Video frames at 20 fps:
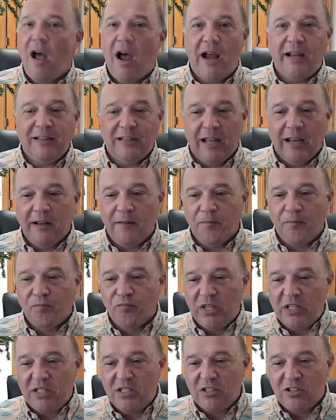I think
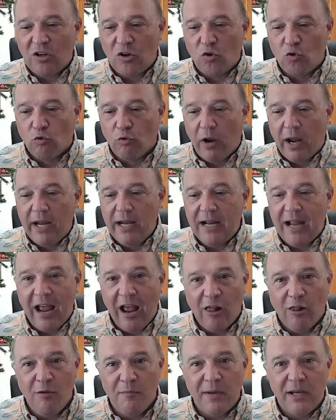this is a great
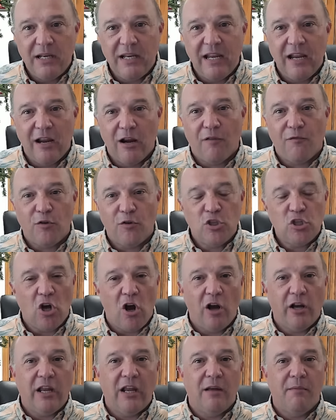element here for
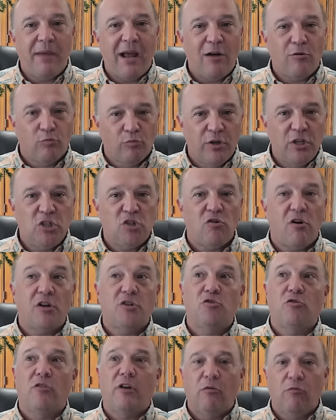talking about
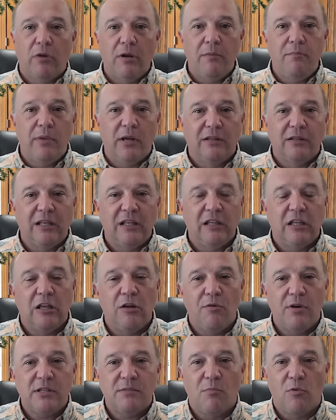restructuring, rebuilding the
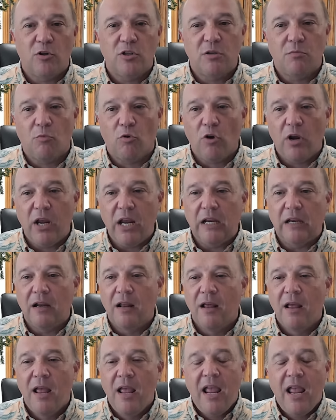U.S. merchant marine.
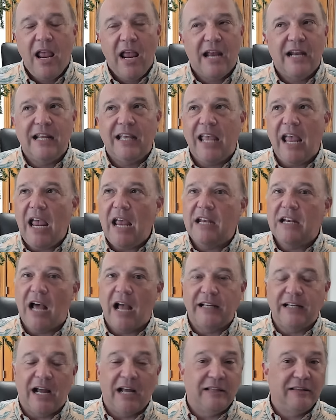And again,
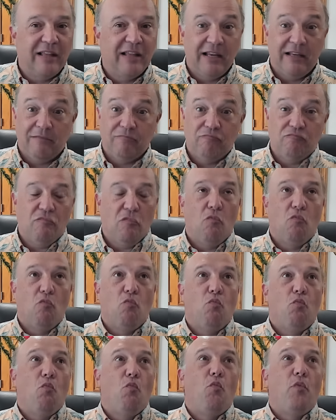I, I think
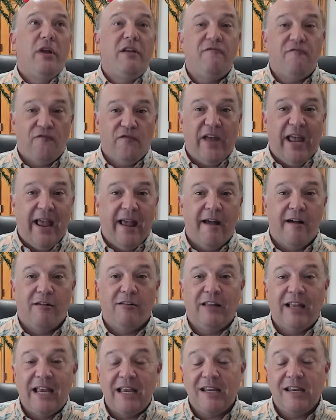we
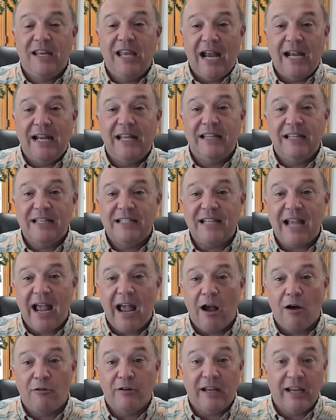fail in getting this
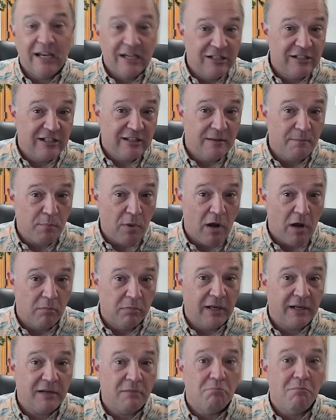out into the
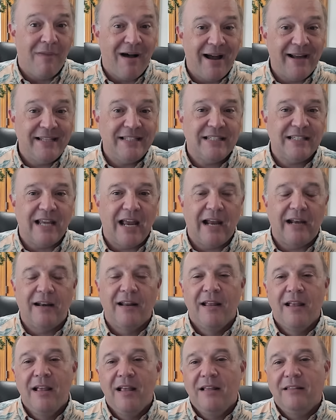public mindset
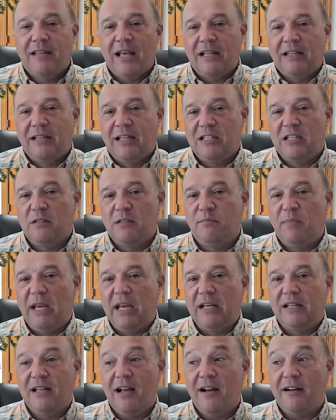that this is
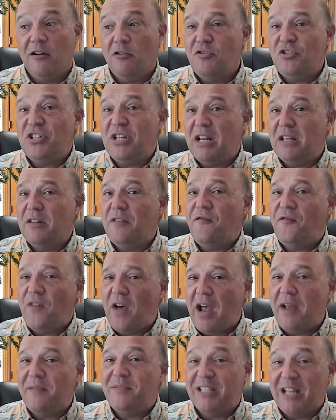being done. Understand the
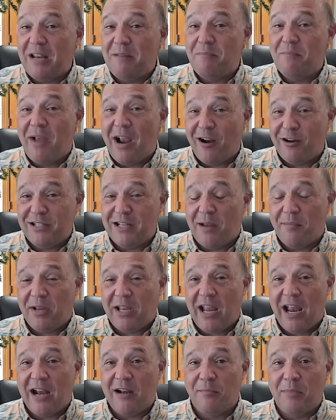five state maritime
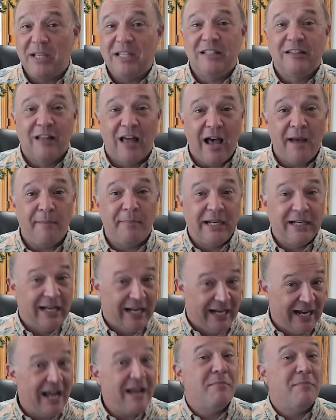academies lobbied,
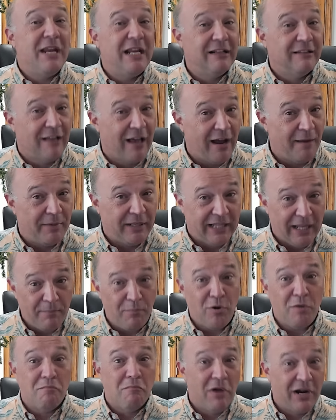and I mean lobbied. They
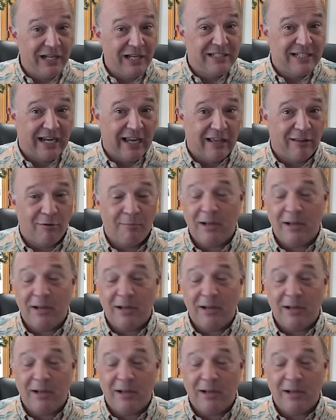put money together,